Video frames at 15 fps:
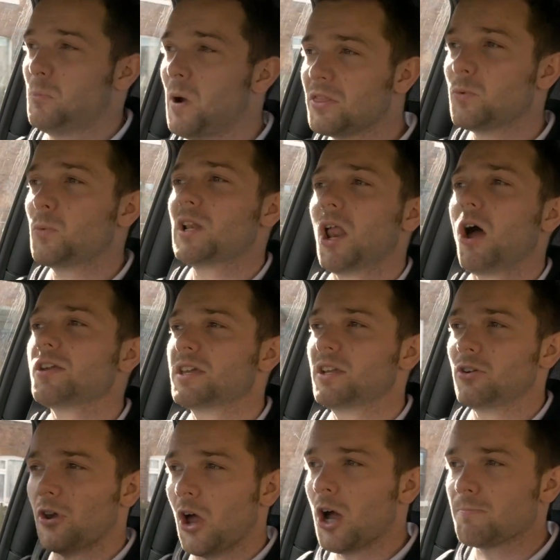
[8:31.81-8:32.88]
Whether we
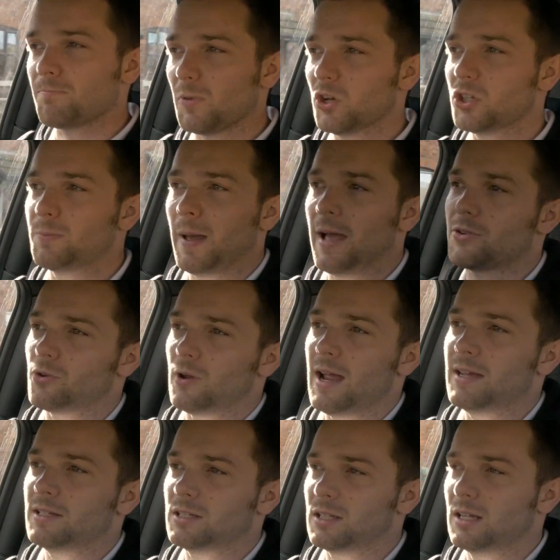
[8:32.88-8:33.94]
like it or not, us petrol
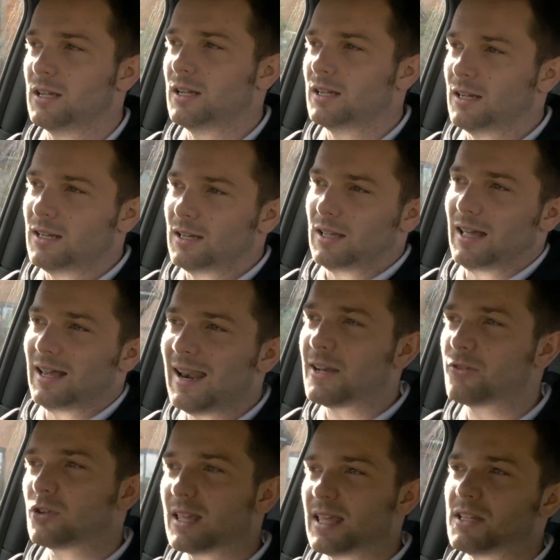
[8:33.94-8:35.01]
heads,
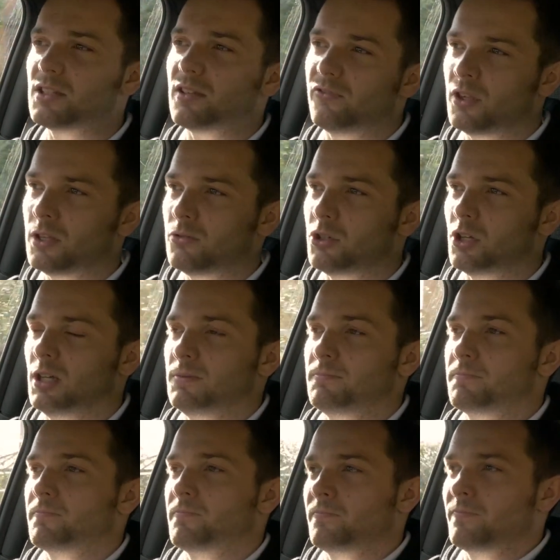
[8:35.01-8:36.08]
electric is the future.
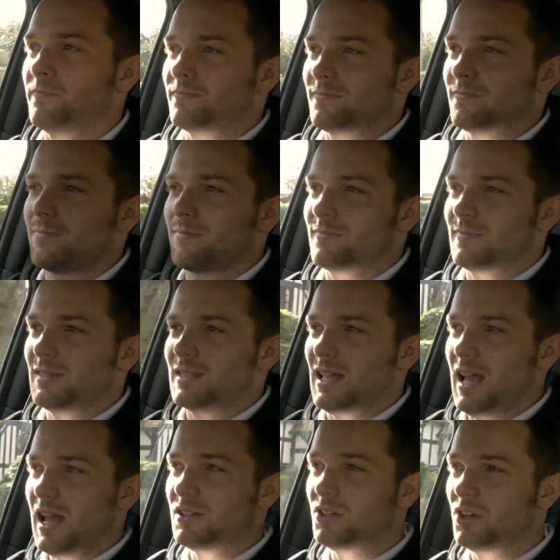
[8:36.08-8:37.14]

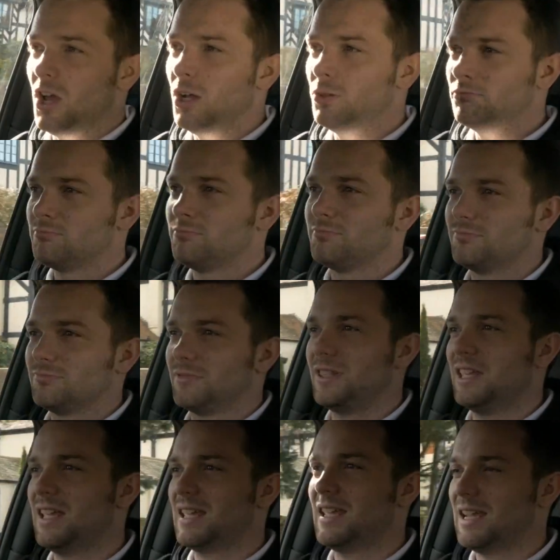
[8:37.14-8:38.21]
And you know,
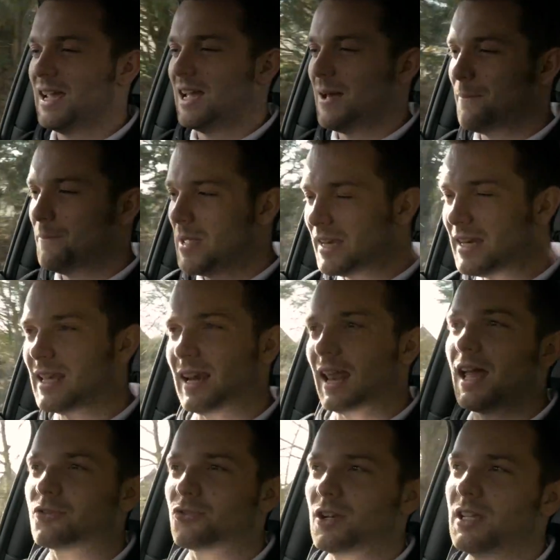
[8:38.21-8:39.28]
the Mini
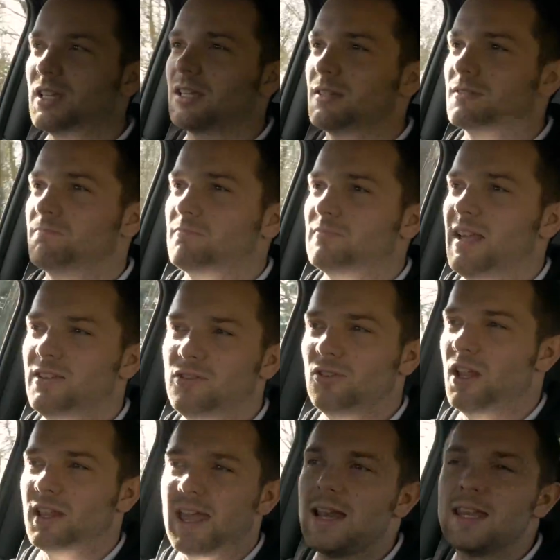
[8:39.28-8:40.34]
electric is
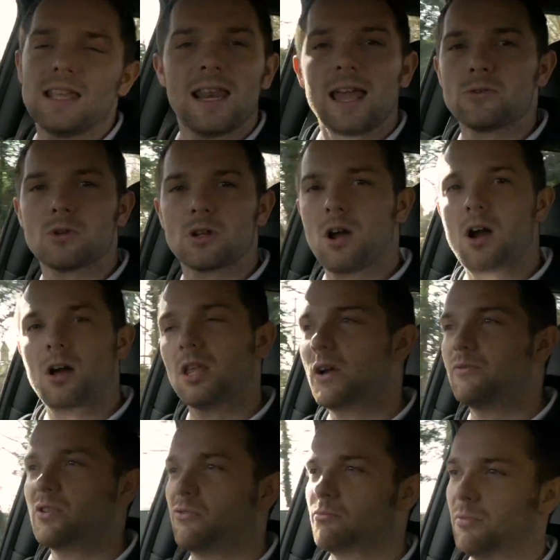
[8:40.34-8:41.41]
unlike any electric car
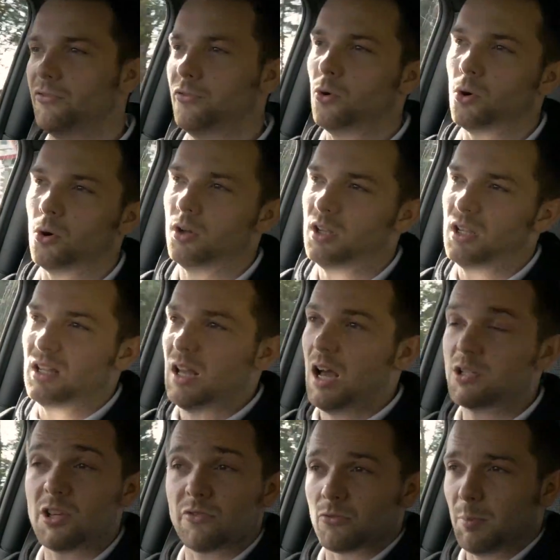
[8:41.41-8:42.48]
that I've driven before.
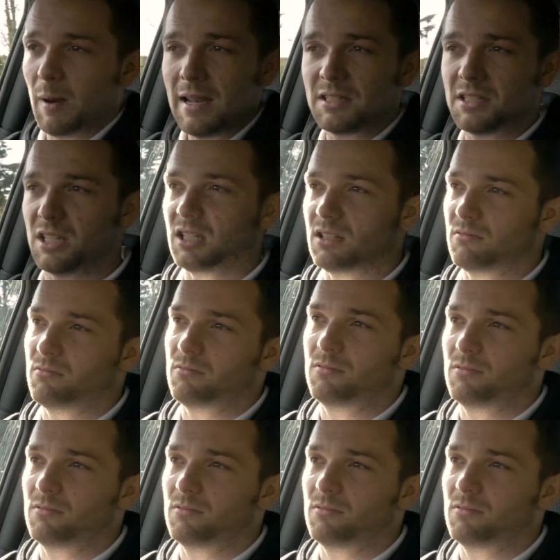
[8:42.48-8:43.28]
I've driven plenty.